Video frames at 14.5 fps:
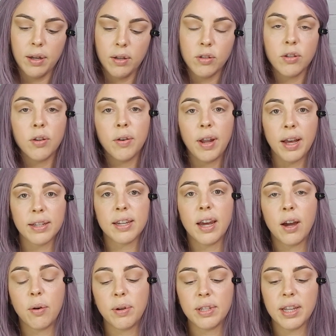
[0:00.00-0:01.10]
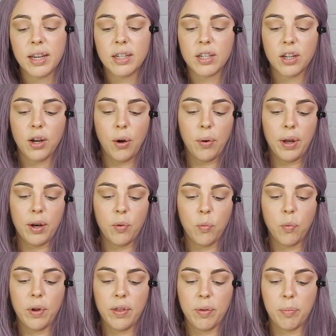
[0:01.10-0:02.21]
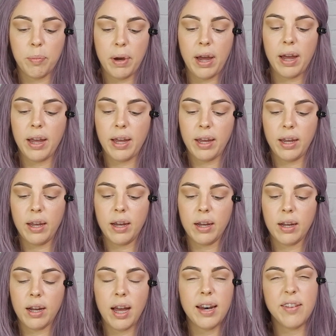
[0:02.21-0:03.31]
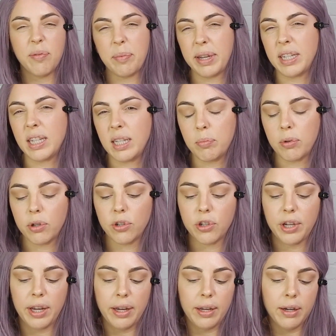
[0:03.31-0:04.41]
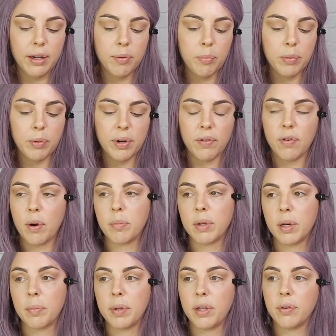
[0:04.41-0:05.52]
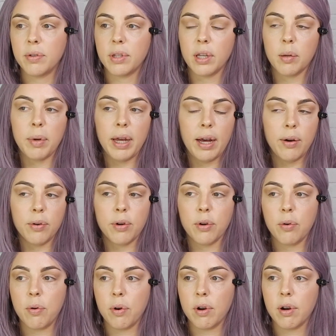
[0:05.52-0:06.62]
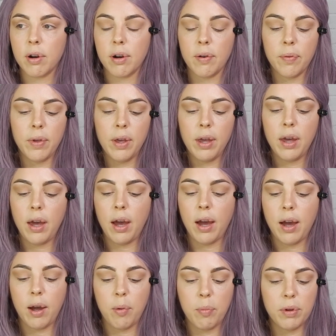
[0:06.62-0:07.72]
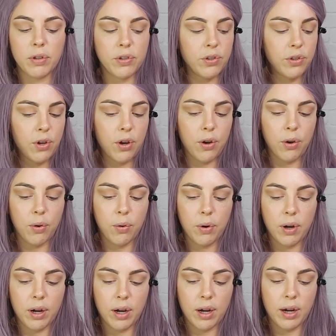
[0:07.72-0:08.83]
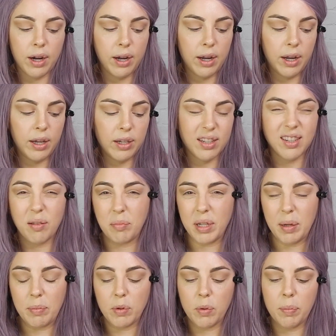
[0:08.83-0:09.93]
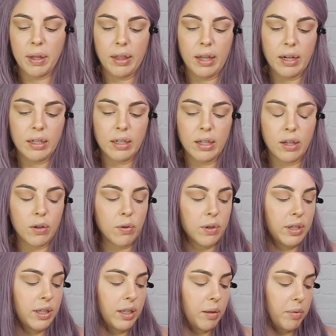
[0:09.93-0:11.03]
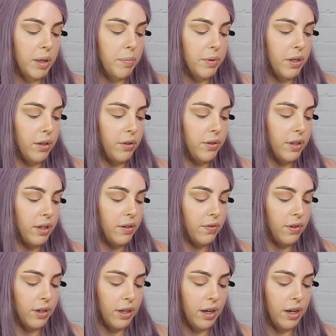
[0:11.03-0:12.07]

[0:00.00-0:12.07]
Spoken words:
So next I always like to go in with my deeper shade, whatever I'm going to be using in my outer corner. So I sometimes will blend that into the crease, sometimes I'll use a different